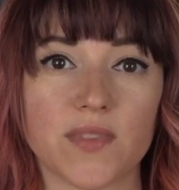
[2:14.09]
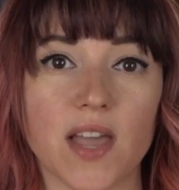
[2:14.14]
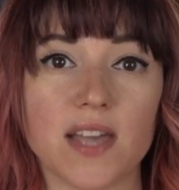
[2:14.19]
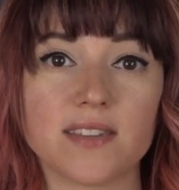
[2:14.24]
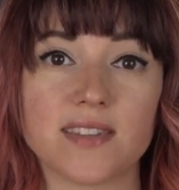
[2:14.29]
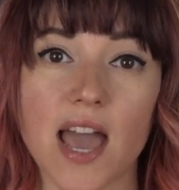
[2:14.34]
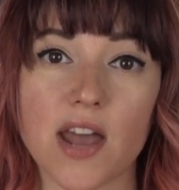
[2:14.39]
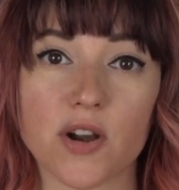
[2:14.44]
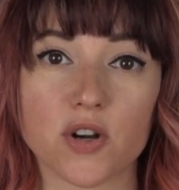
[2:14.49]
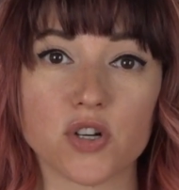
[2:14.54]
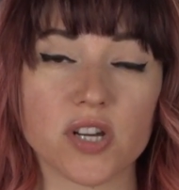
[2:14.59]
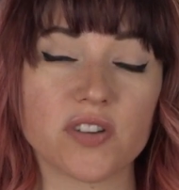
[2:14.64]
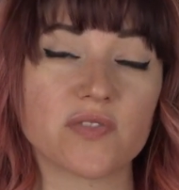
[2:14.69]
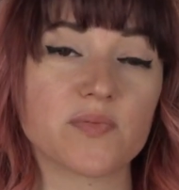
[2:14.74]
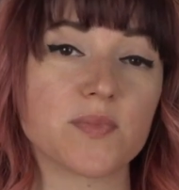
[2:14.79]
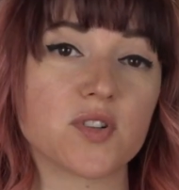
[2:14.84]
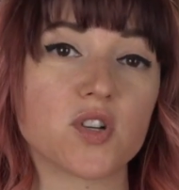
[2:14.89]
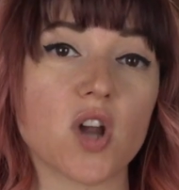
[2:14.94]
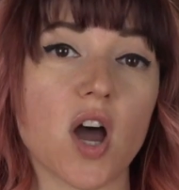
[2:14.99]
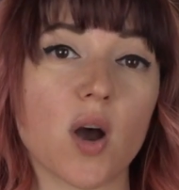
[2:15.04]
As energy
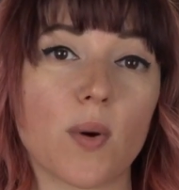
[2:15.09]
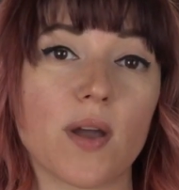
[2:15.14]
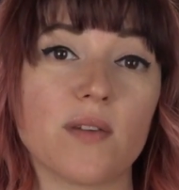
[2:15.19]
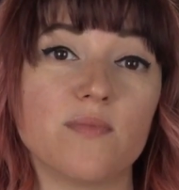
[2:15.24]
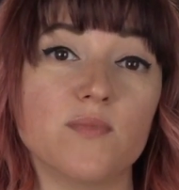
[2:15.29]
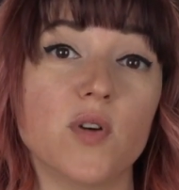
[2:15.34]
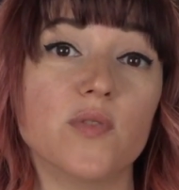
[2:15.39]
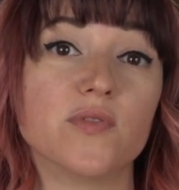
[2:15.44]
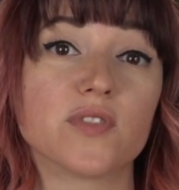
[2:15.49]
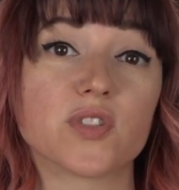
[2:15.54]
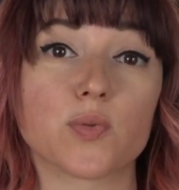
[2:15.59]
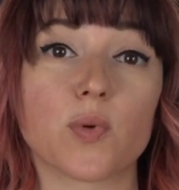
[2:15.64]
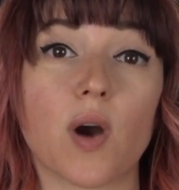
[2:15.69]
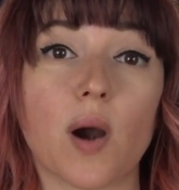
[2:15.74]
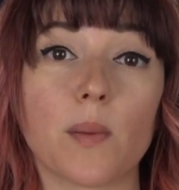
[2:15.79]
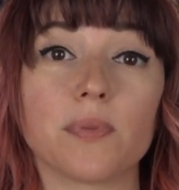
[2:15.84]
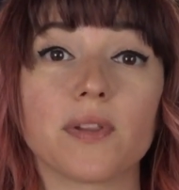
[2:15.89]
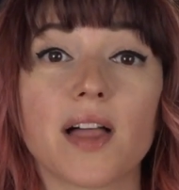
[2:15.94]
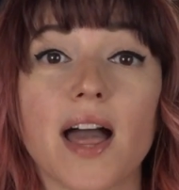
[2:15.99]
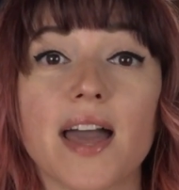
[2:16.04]
from a shockwave moves through
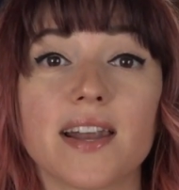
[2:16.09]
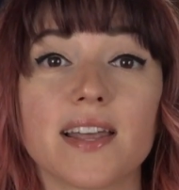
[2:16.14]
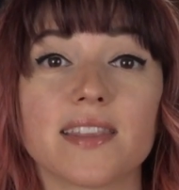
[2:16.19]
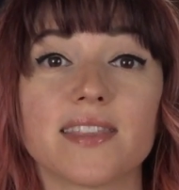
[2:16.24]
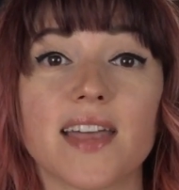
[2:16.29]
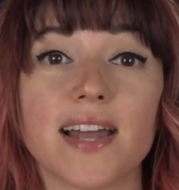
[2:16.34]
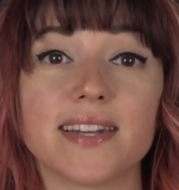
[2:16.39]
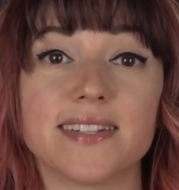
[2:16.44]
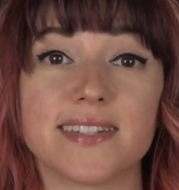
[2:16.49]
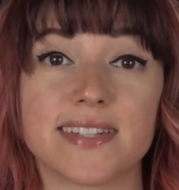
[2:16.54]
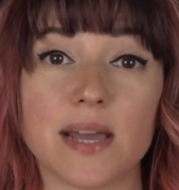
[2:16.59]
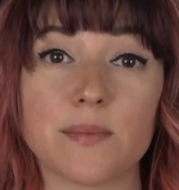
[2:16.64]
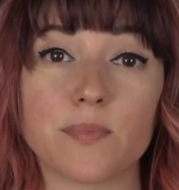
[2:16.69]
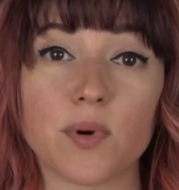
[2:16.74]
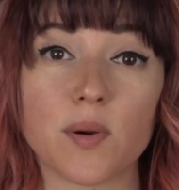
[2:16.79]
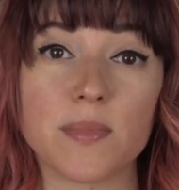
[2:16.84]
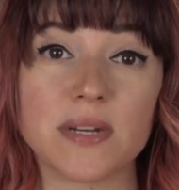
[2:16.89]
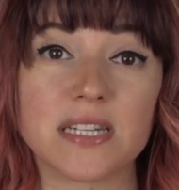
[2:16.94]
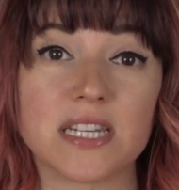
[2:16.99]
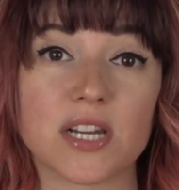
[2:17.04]
our planet, that
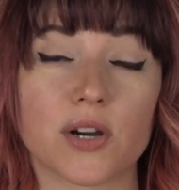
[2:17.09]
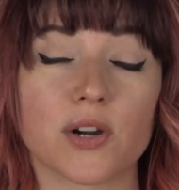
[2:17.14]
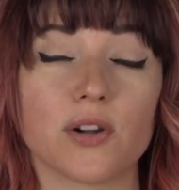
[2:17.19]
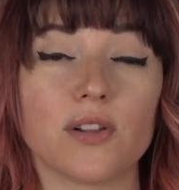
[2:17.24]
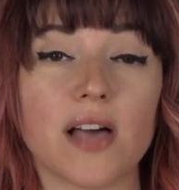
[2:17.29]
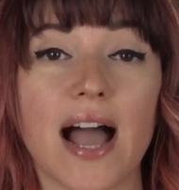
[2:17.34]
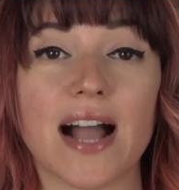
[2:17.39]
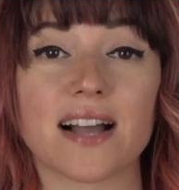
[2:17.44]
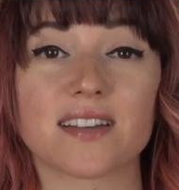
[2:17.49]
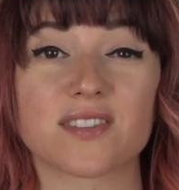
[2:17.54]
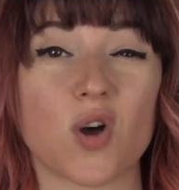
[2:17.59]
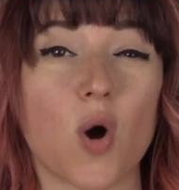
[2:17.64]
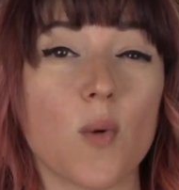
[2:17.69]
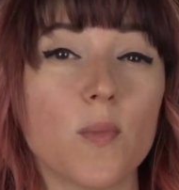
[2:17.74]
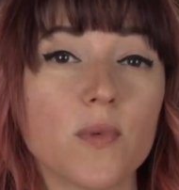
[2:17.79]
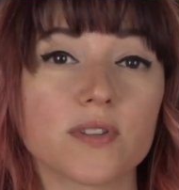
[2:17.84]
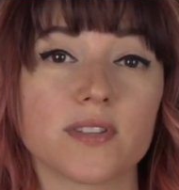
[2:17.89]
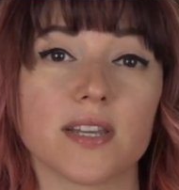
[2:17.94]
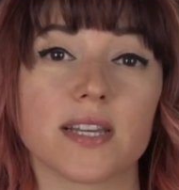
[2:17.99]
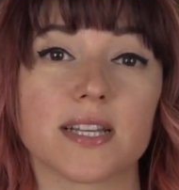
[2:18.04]
damper material acts
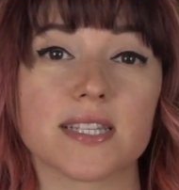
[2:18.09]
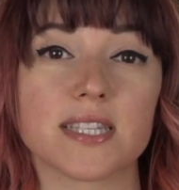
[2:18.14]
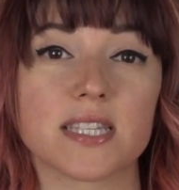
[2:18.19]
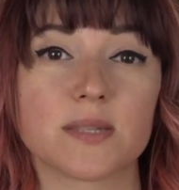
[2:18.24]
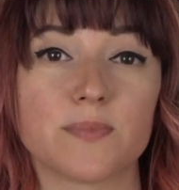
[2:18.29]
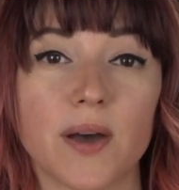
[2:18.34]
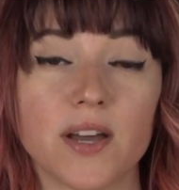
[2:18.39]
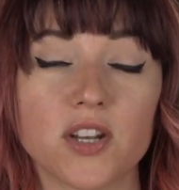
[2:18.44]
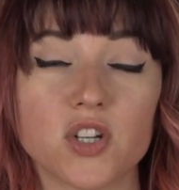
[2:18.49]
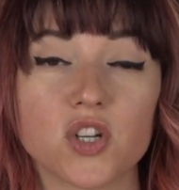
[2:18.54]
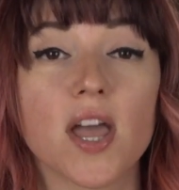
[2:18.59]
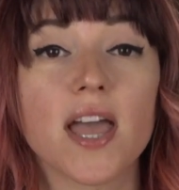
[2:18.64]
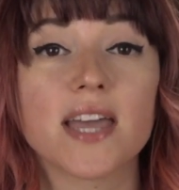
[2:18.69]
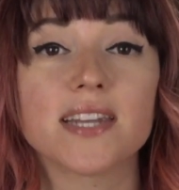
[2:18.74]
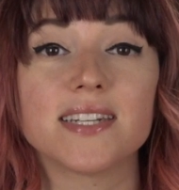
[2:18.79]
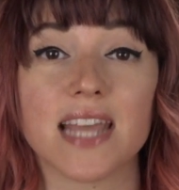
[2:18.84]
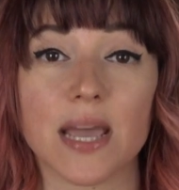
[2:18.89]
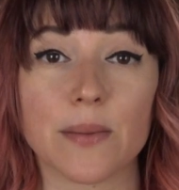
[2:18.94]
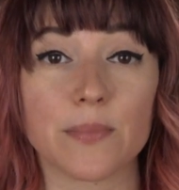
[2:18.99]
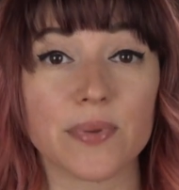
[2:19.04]
almost like a sponge,
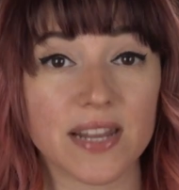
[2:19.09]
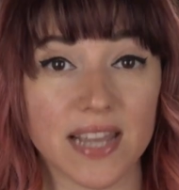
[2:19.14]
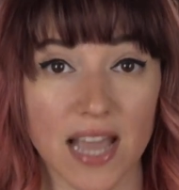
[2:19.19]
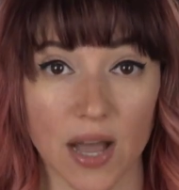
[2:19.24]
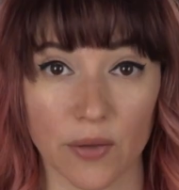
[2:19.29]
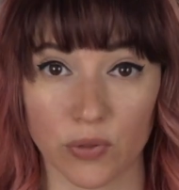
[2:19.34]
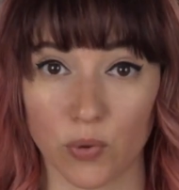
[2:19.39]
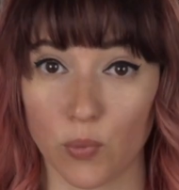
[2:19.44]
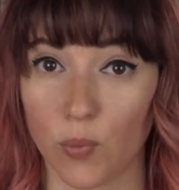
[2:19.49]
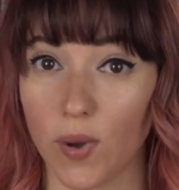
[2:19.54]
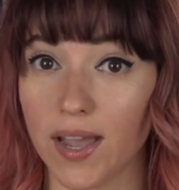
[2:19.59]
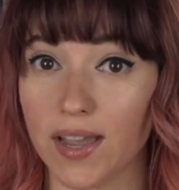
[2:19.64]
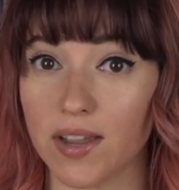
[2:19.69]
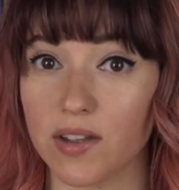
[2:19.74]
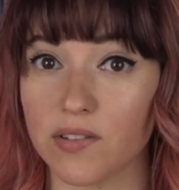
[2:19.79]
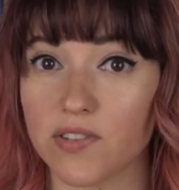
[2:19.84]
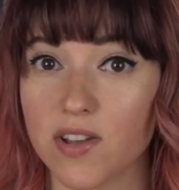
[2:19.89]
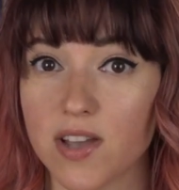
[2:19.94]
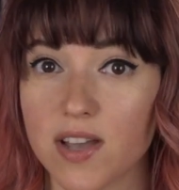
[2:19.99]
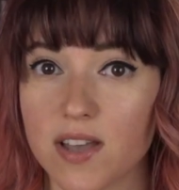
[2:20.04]
dampening out the
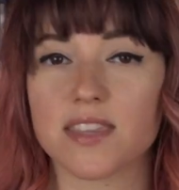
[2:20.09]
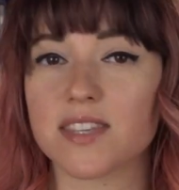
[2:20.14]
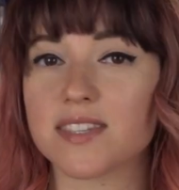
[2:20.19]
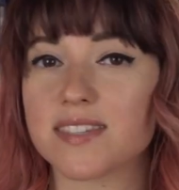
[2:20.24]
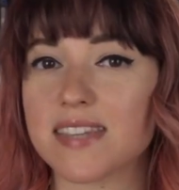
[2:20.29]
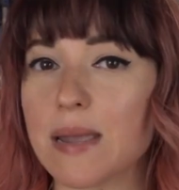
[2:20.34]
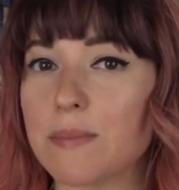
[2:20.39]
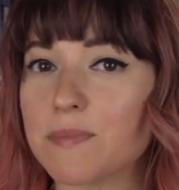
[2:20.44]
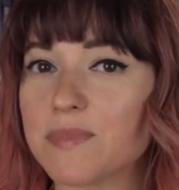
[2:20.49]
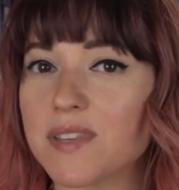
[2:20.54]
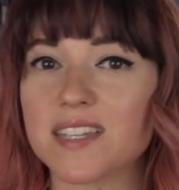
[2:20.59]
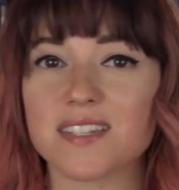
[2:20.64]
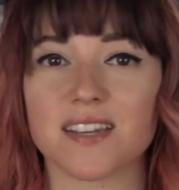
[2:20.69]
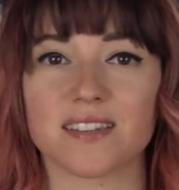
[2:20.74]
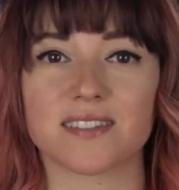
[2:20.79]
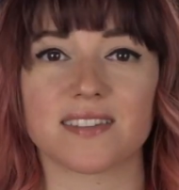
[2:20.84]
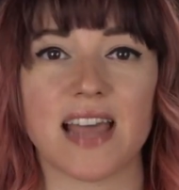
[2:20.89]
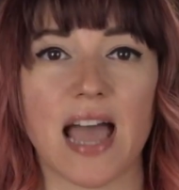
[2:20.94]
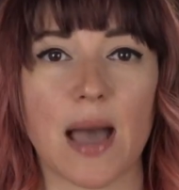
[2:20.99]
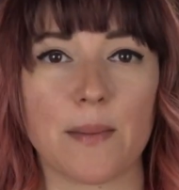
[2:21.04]
wave. The same thing
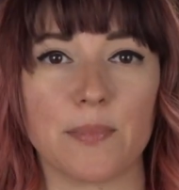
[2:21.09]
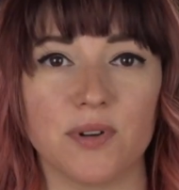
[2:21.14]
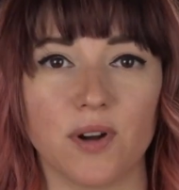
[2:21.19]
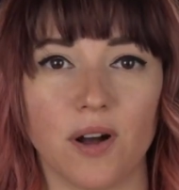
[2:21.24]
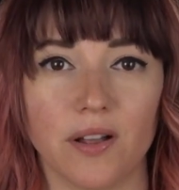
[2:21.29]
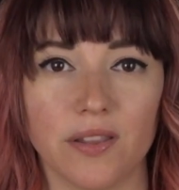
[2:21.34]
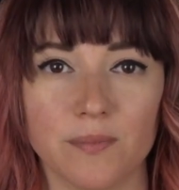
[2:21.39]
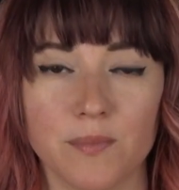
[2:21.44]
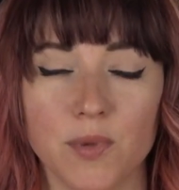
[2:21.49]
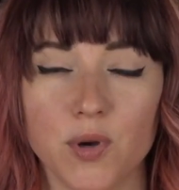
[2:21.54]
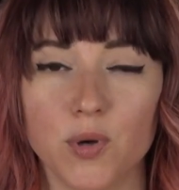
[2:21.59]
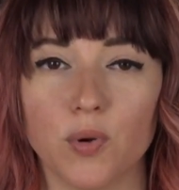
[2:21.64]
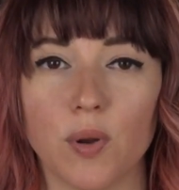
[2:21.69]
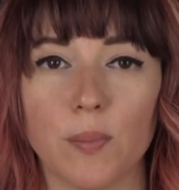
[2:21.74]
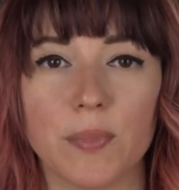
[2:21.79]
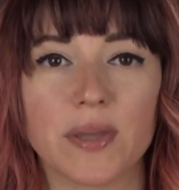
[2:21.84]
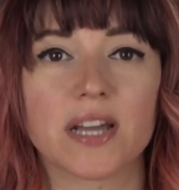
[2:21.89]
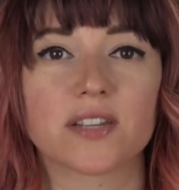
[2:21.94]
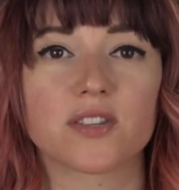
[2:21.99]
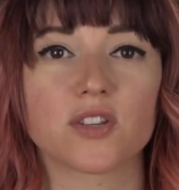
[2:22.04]
doesn't happen on the moon,
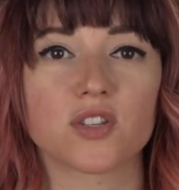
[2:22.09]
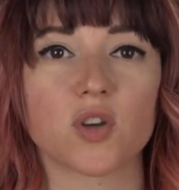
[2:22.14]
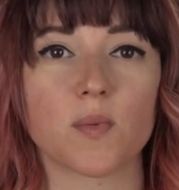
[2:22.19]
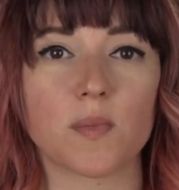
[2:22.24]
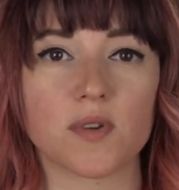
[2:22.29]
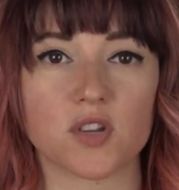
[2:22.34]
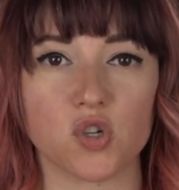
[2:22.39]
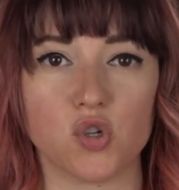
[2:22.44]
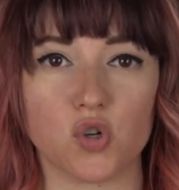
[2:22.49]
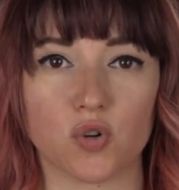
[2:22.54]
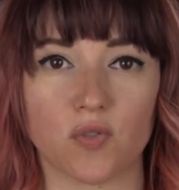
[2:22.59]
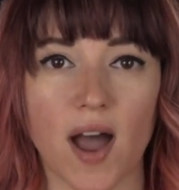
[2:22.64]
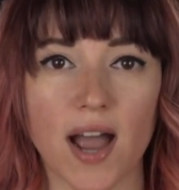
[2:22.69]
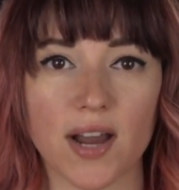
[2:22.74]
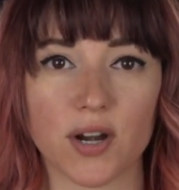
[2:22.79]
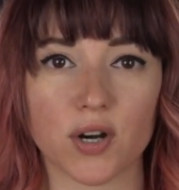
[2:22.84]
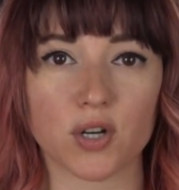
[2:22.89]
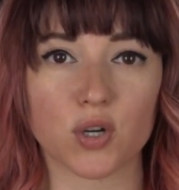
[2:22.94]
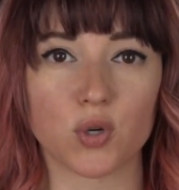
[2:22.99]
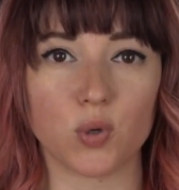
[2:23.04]
because it's so much
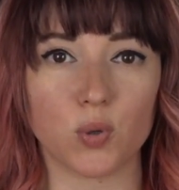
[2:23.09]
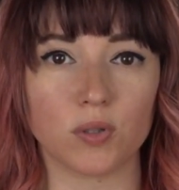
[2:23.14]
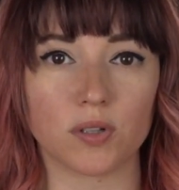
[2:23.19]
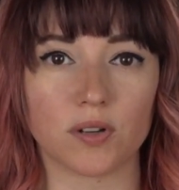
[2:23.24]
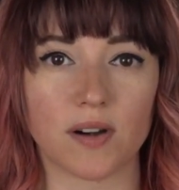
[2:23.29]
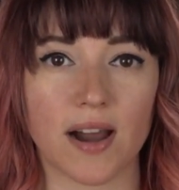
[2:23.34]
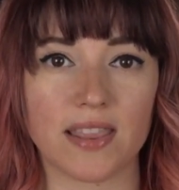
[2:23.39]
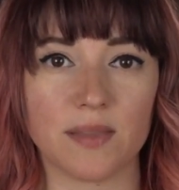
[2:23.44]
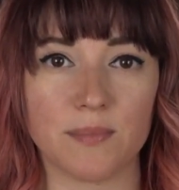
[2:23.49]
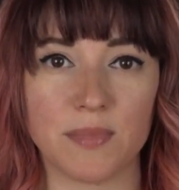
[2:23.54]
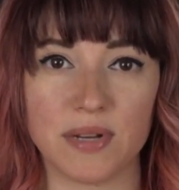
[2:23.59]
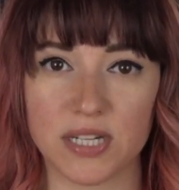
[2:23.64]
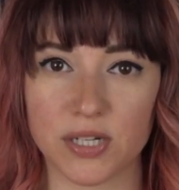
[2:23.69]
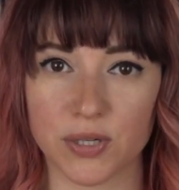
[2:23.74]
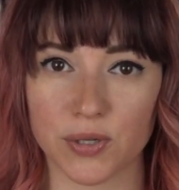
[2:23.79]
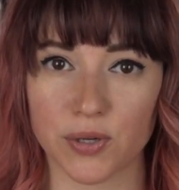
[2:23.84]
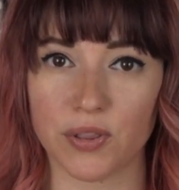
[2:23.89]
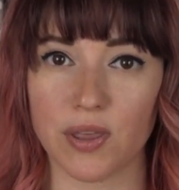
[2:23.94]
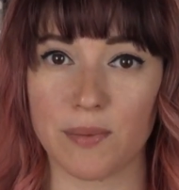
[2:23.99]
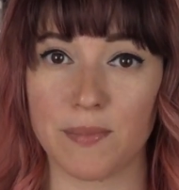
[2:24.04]
drier, cooler, and the
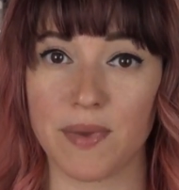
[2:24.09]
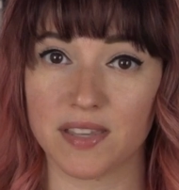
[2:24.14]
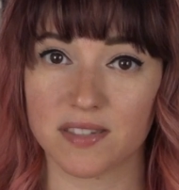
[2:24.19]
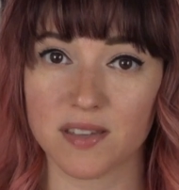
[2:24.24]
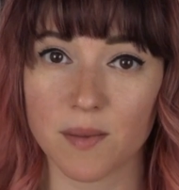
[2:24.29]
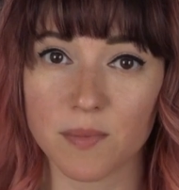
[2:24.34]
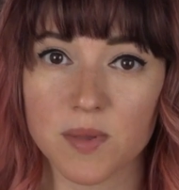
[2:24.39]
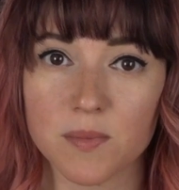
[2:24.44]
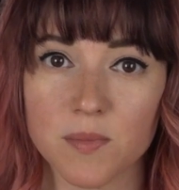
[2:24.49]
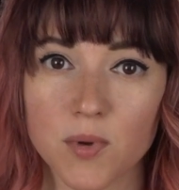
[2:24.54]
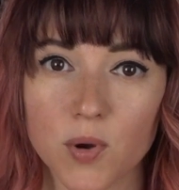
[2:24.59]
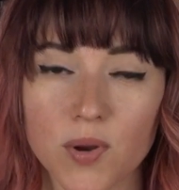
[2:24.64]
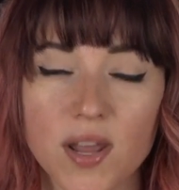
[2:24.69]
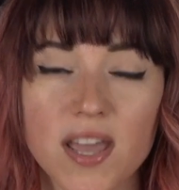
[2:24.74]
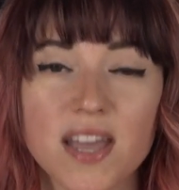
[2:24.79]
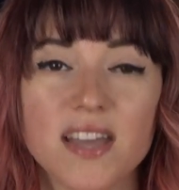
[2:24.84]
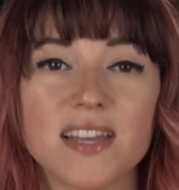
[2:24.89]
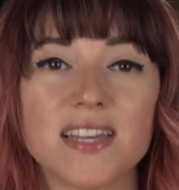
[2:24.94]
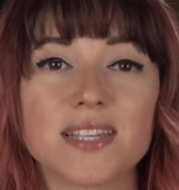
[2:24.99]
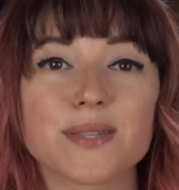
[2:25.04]
material that makes up the moon
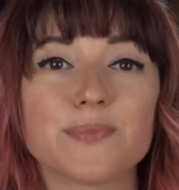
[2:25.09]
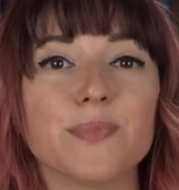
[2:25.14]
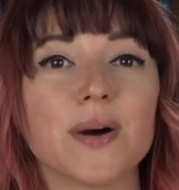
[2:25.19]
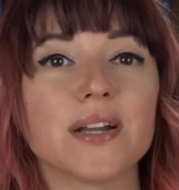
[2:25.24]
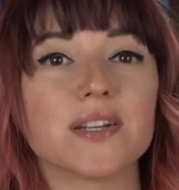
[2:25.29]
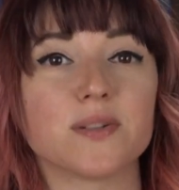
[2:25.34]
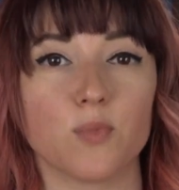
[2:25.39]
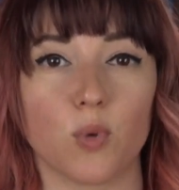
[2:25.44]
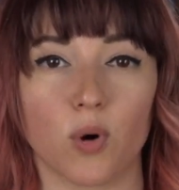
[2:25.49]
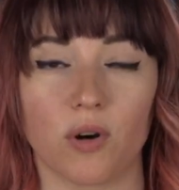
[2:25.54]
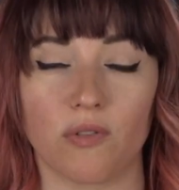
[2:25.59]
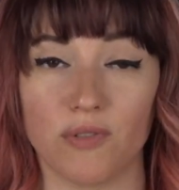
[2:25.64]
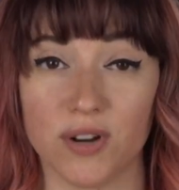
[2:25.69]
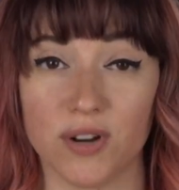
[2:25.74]
is much more